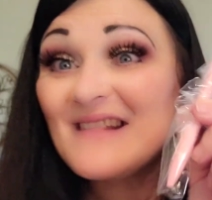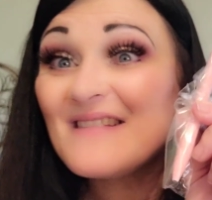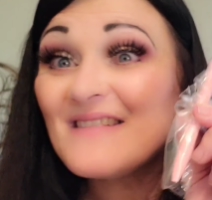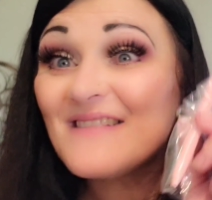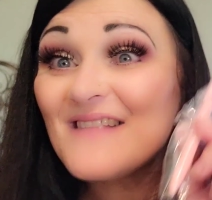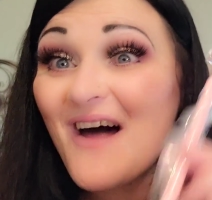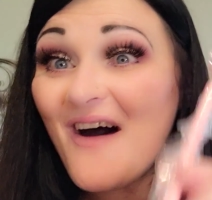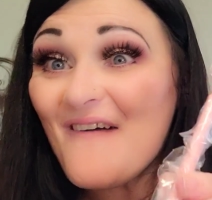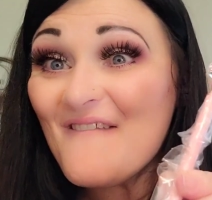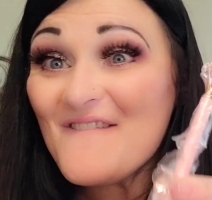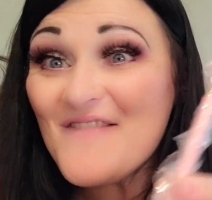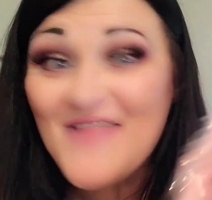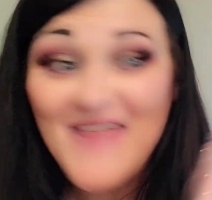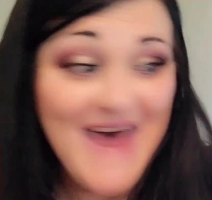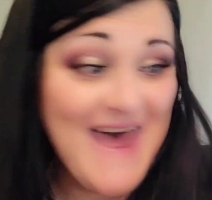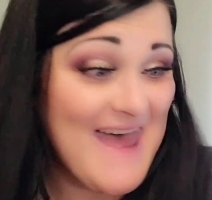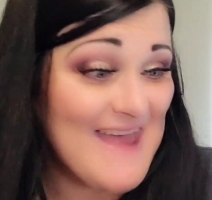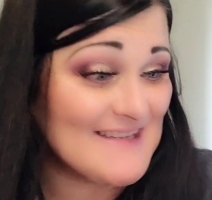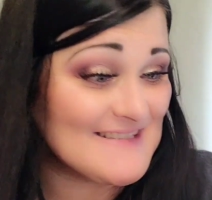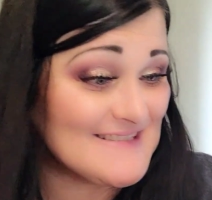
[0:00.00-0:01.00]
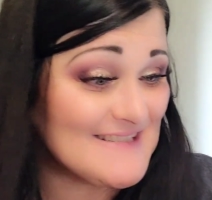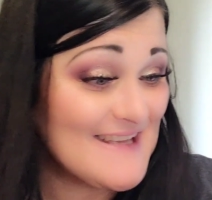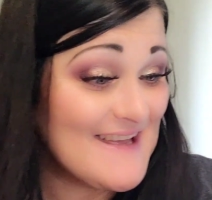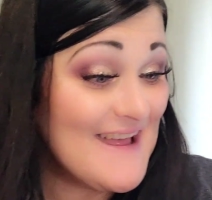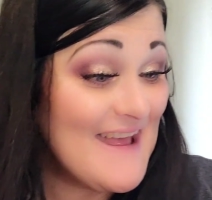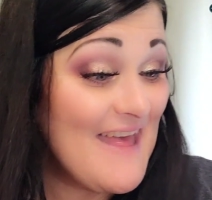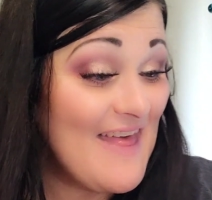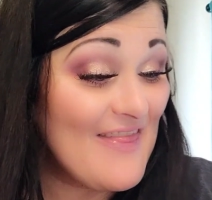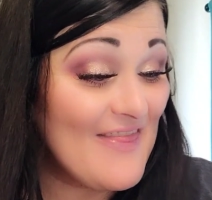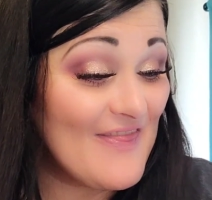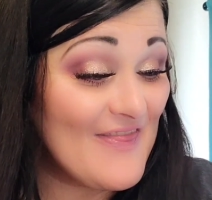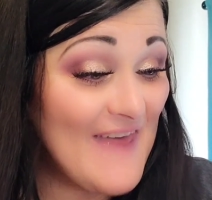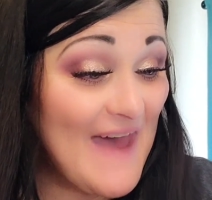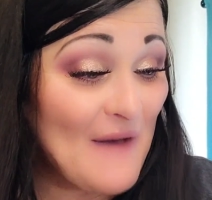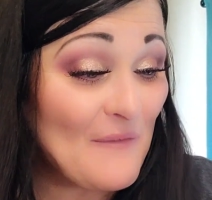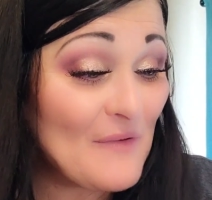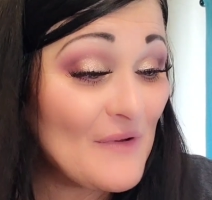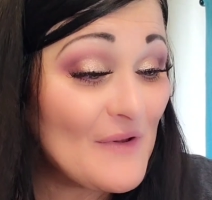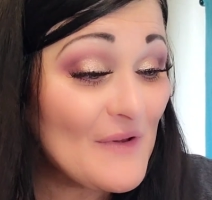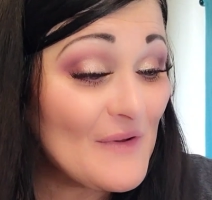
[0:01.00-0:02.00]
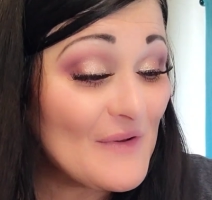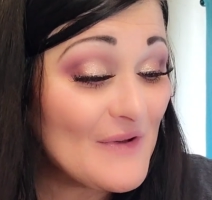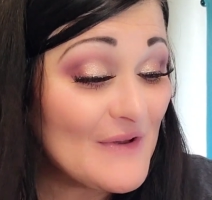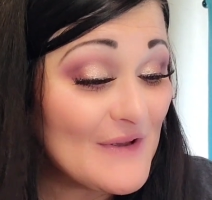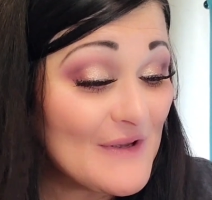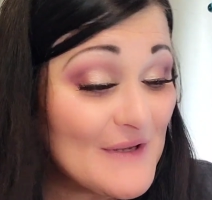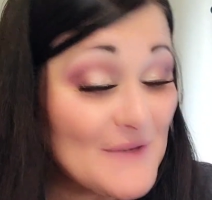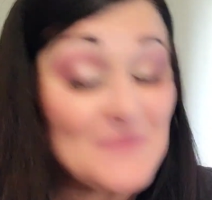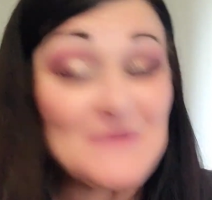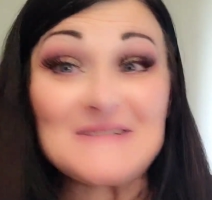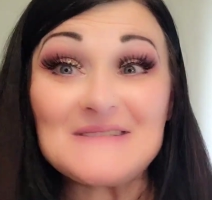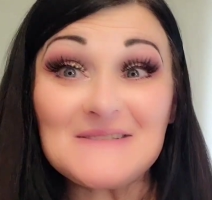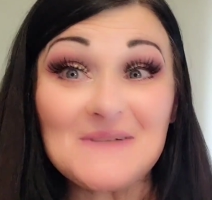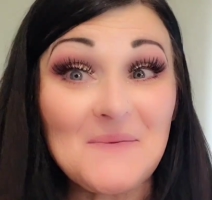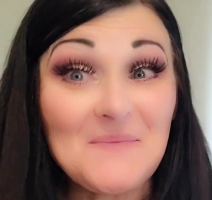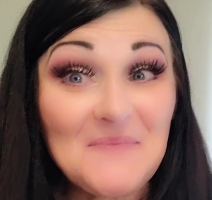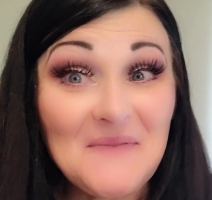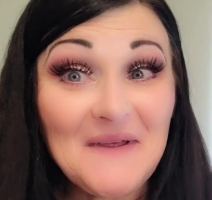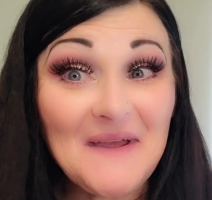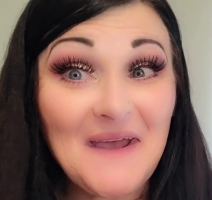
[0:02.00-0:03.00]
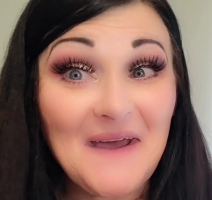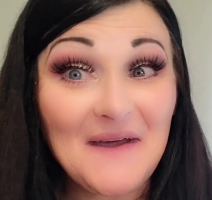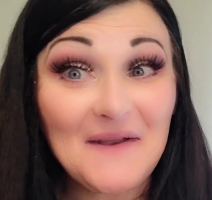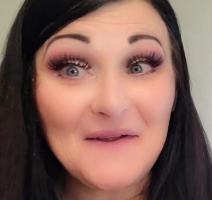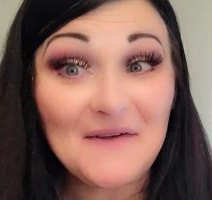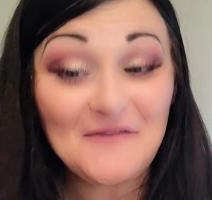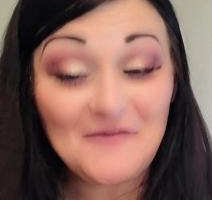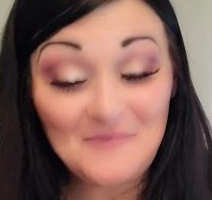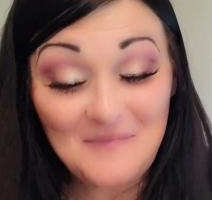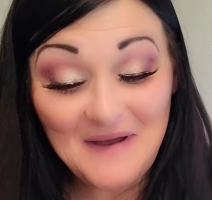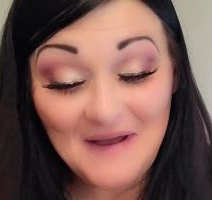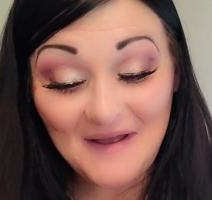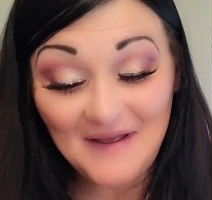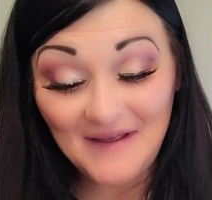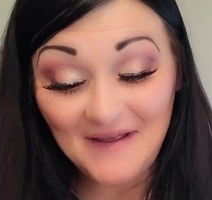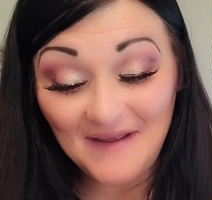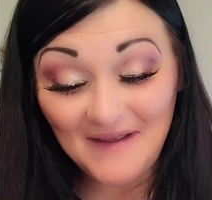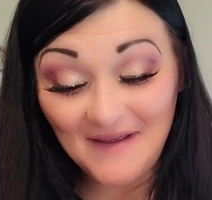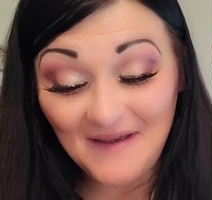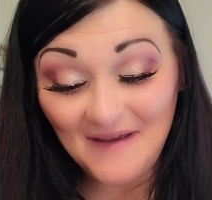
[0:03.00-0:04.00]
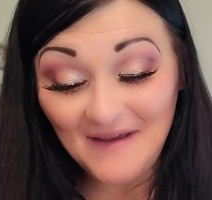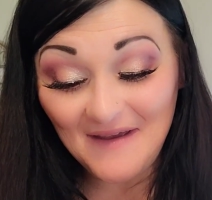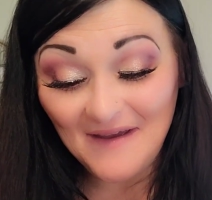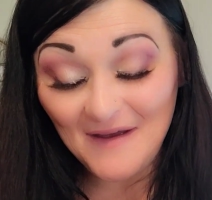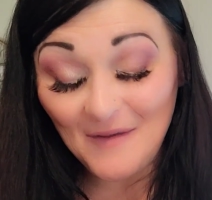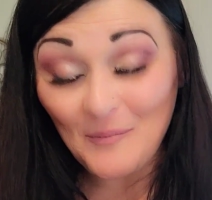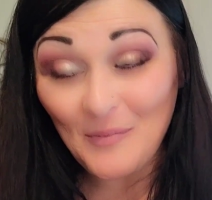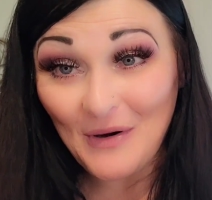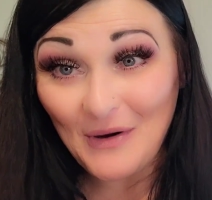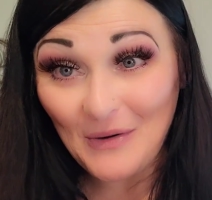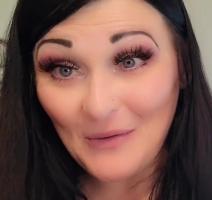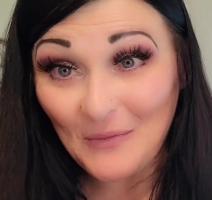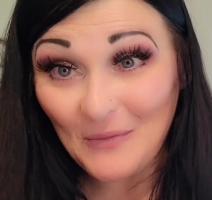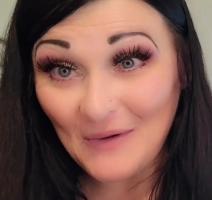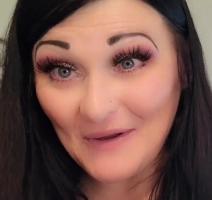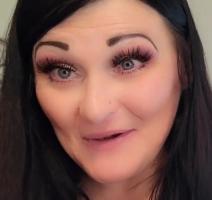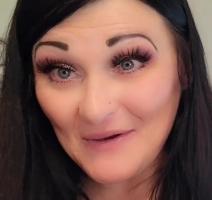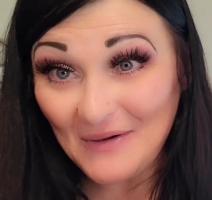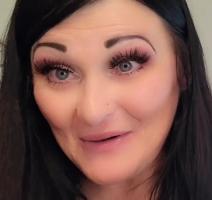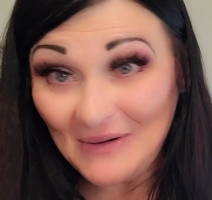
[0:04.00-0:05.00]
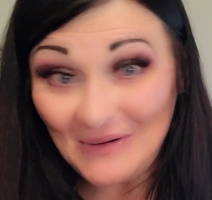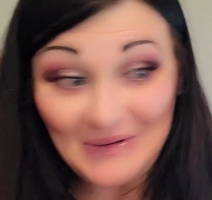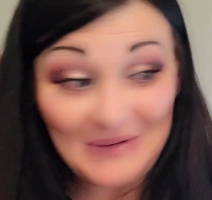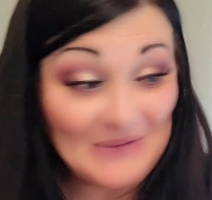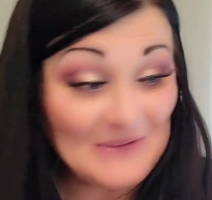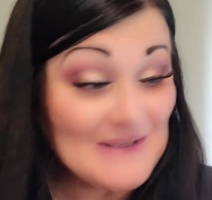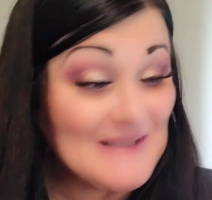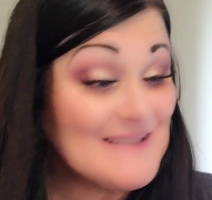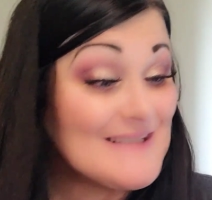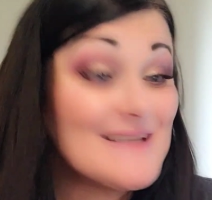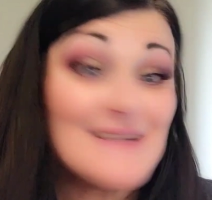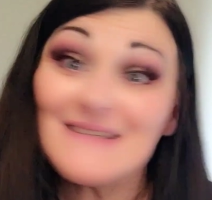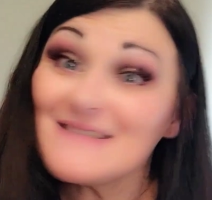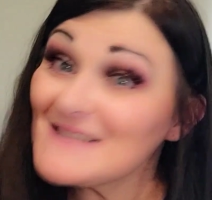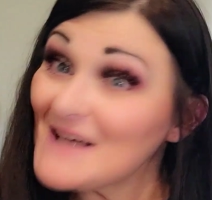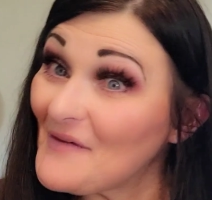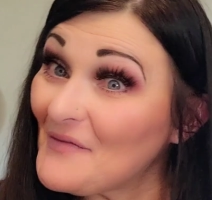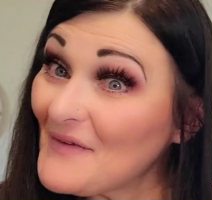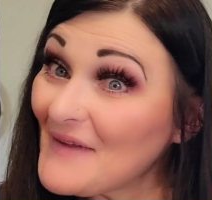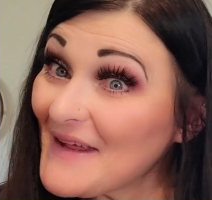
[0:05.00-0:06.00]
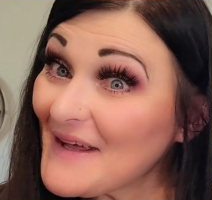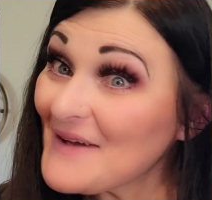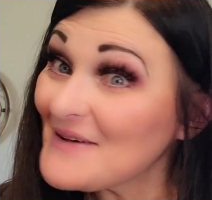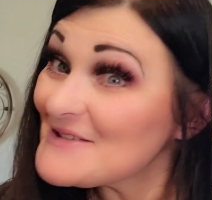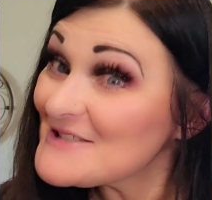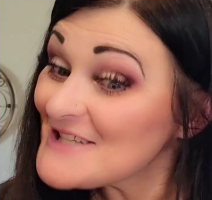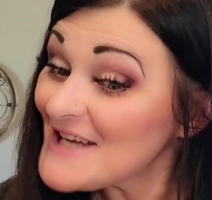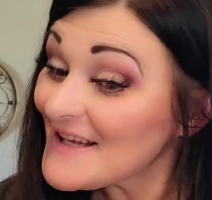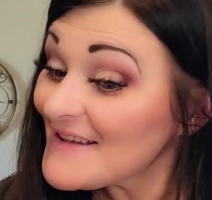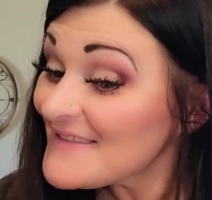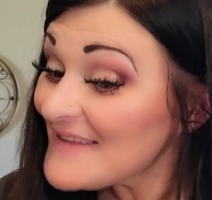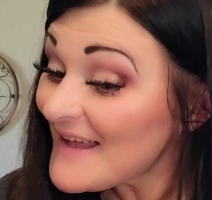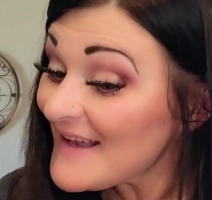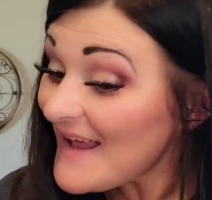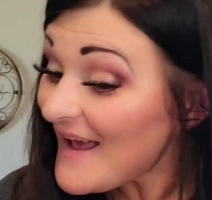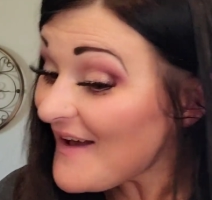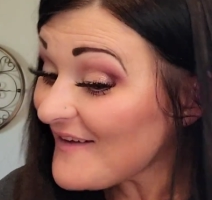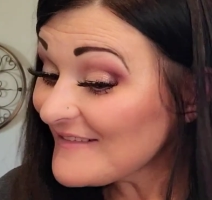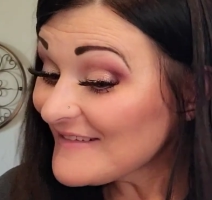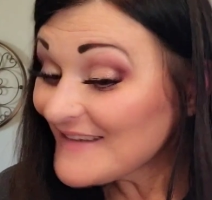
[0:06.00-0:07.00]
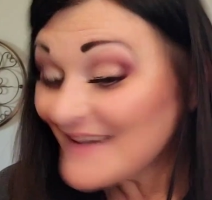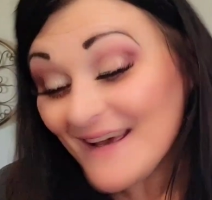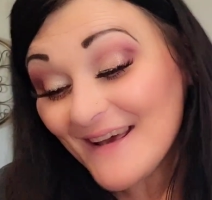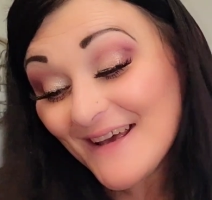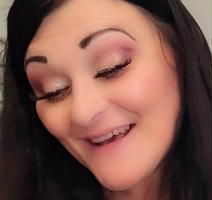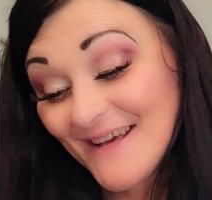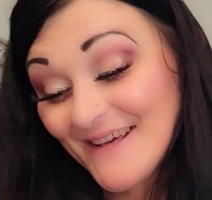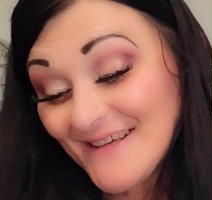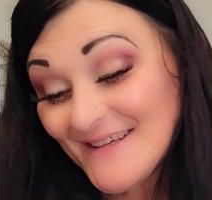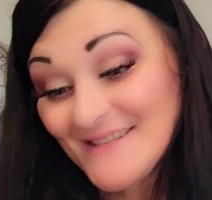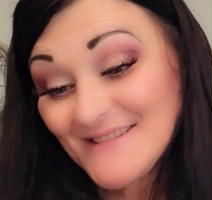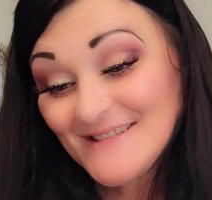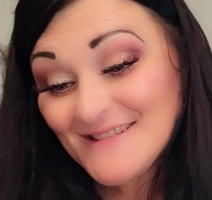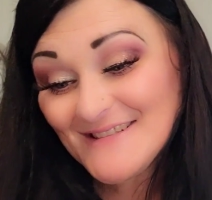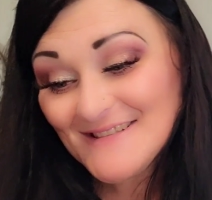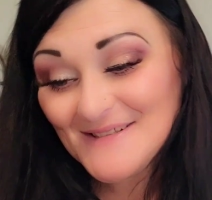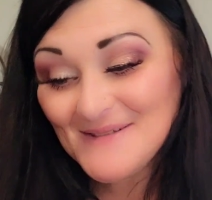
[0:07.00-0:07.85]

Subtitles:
love that. That will go good with something out of my part one haul. Definitely go check that out, guys.